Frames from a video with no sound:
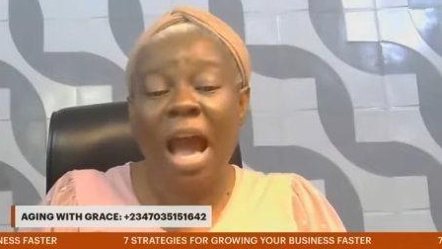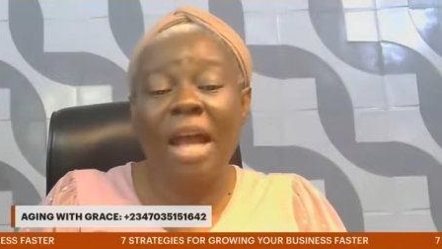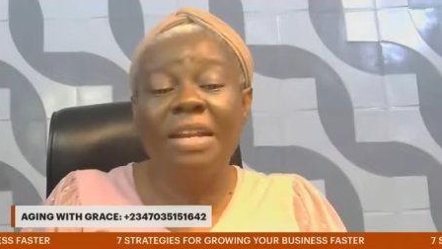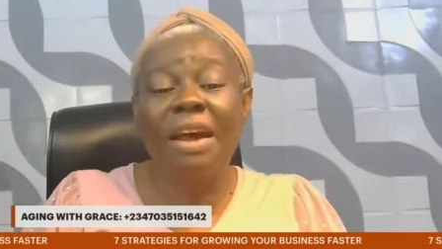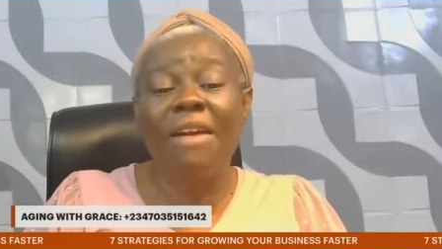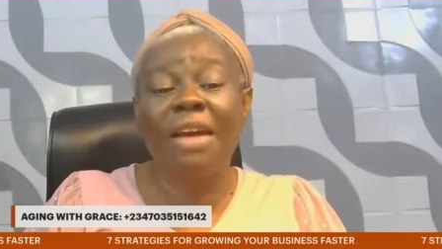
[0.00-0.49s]

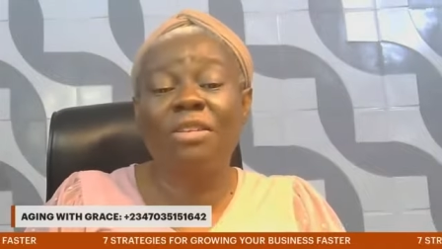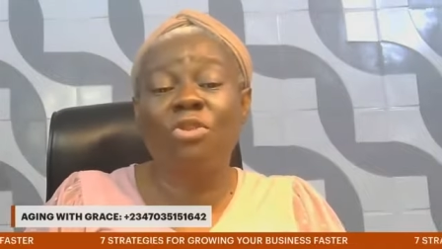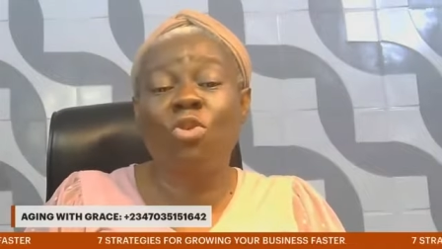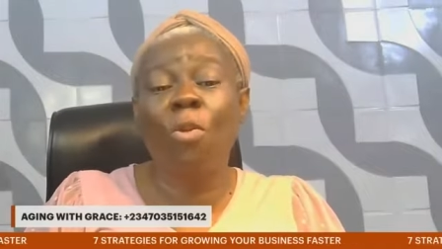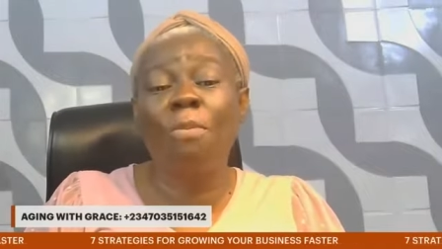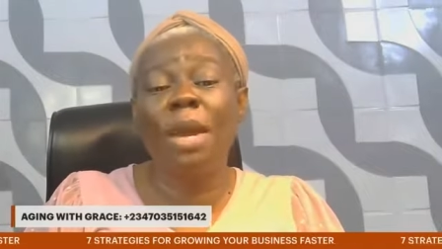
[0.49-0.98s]
And there are
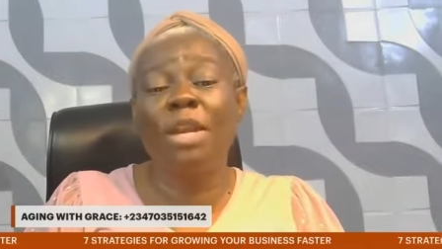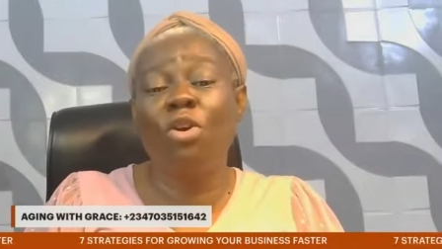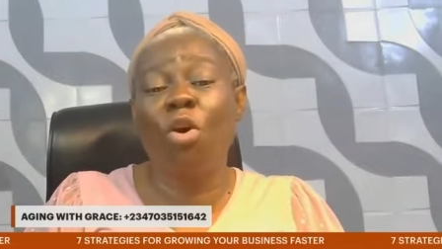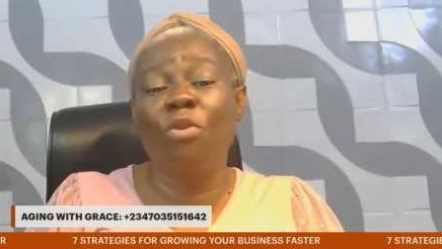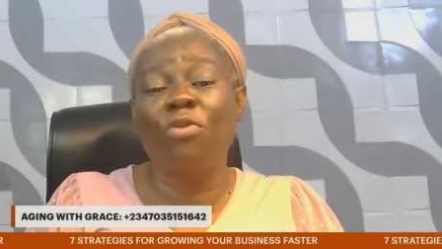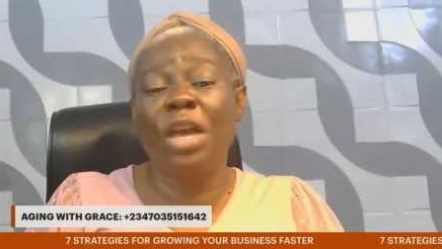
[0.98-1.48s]
so many
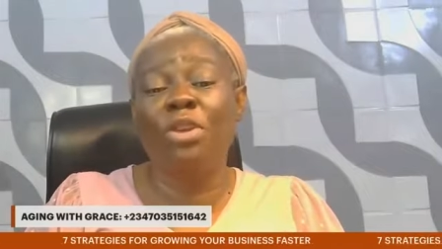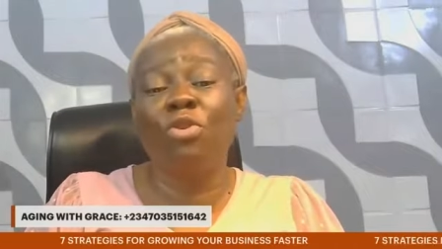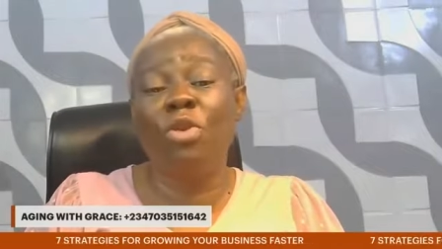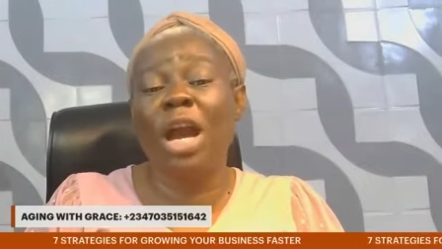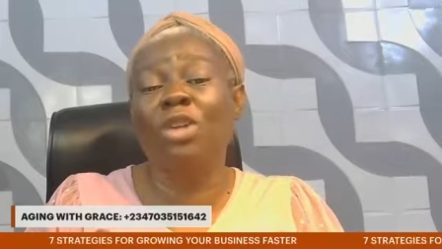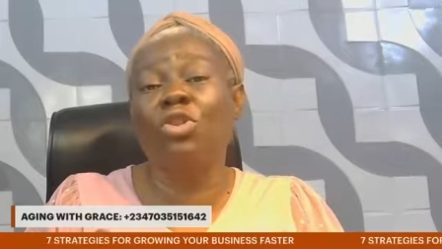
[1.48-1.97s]
of them
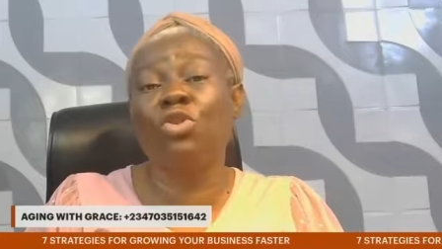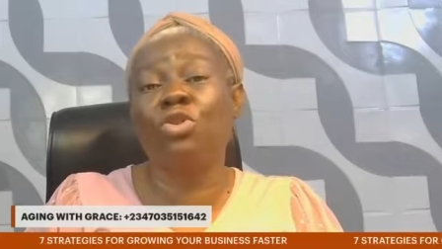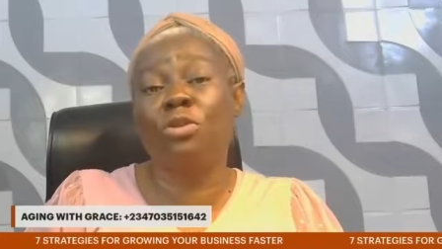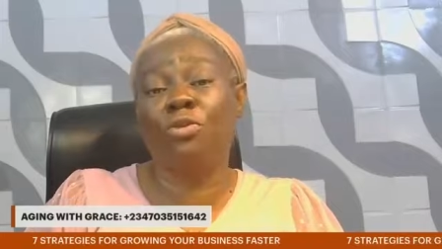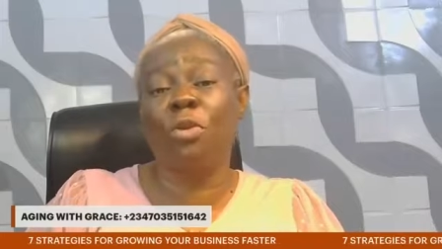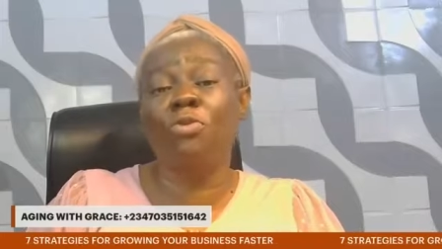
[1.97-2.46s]
you can
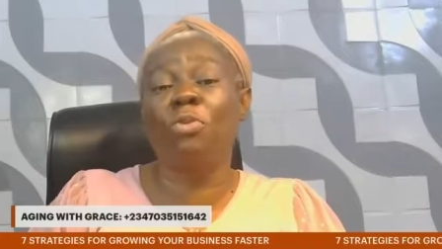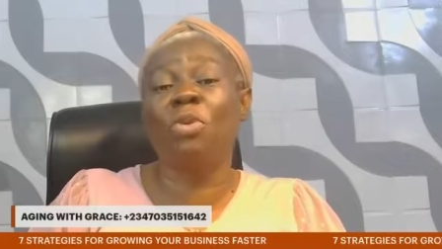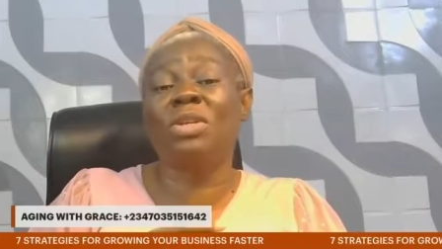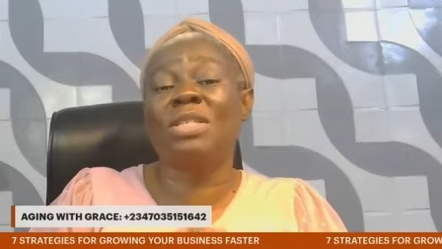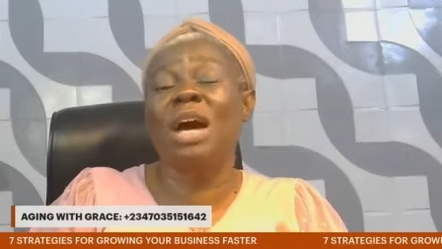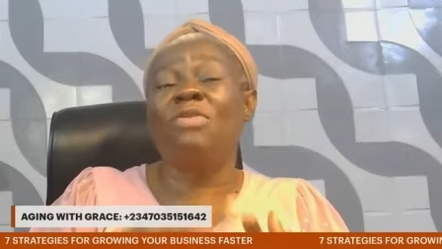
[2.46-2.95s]
choose from. You
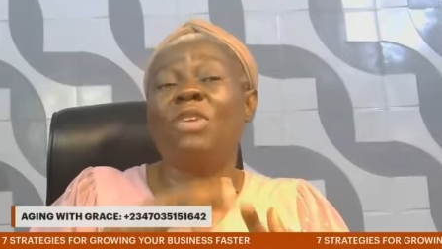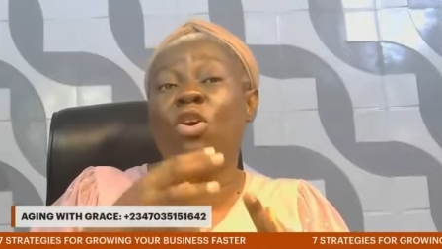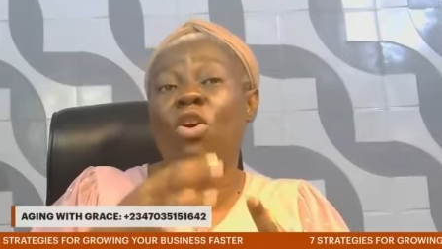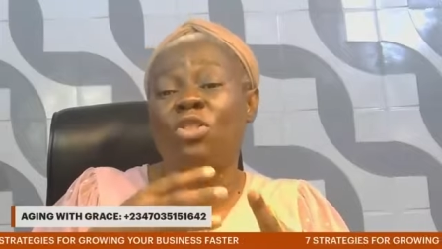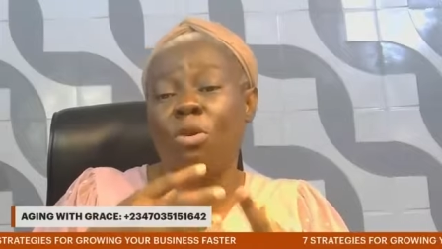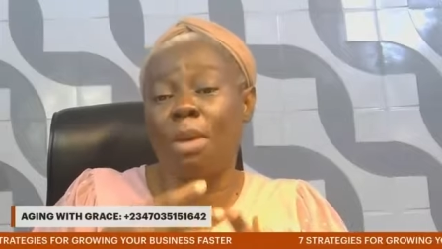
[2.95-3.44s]
must have a
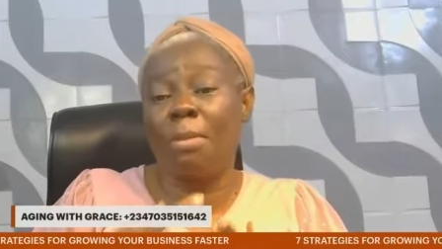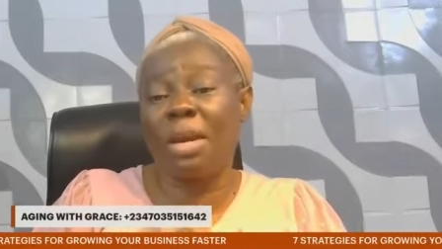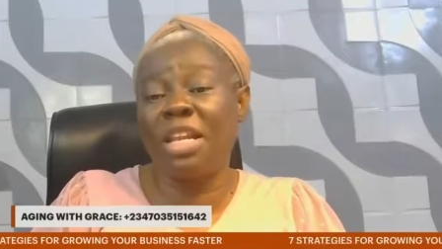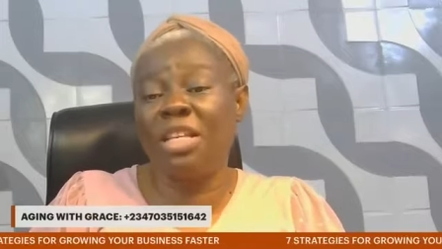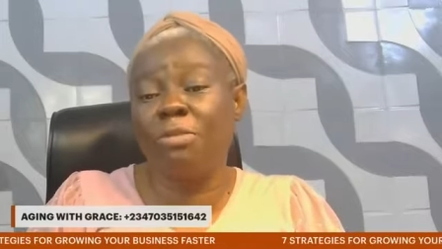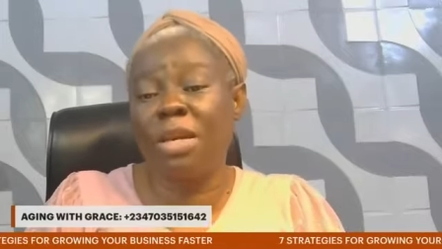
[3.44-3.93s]
customer
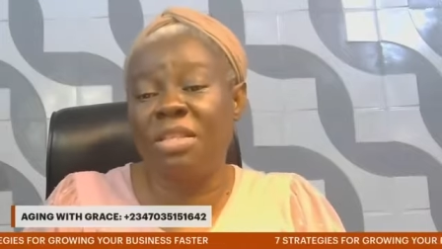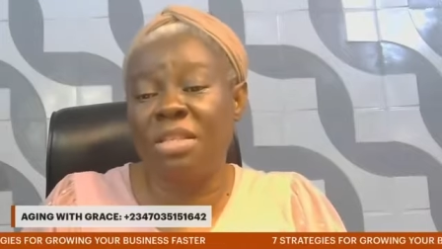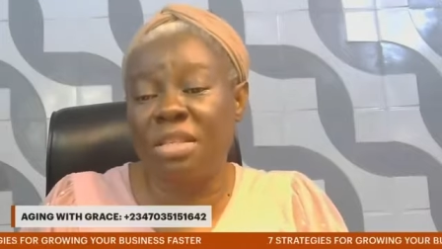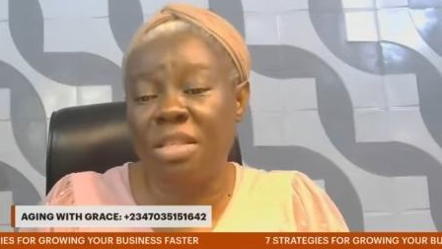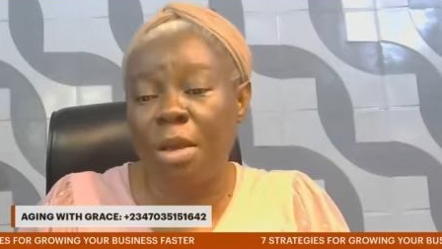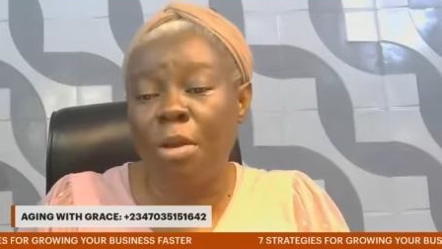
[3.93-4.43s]
management
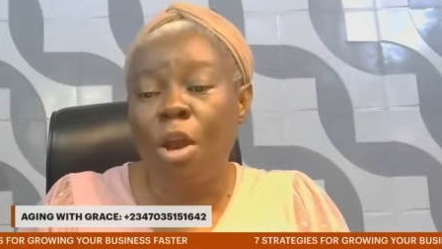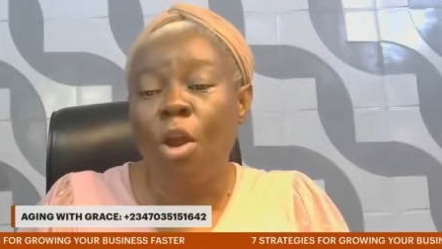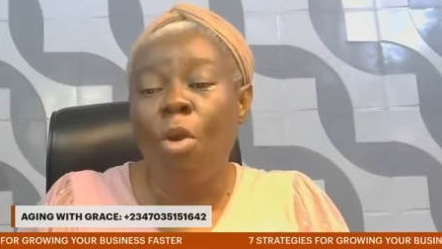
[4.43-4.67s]
system.